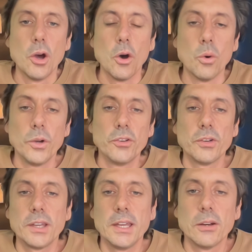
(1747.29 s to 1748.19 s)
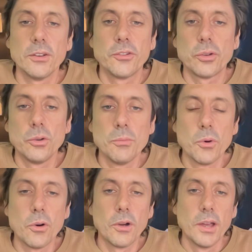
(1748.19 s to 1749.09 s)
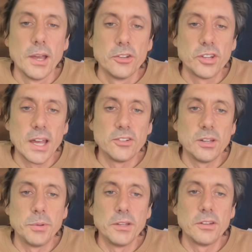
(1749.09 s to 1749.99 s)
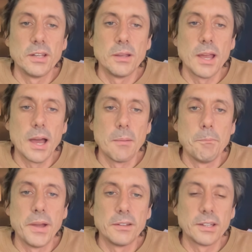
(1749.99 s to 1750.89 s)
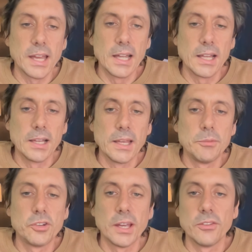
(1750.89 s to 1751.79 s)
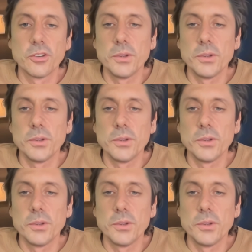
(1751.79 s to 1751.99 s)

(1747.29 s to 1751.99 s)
all we're doing here is two more ChatGPT basic LLM chains.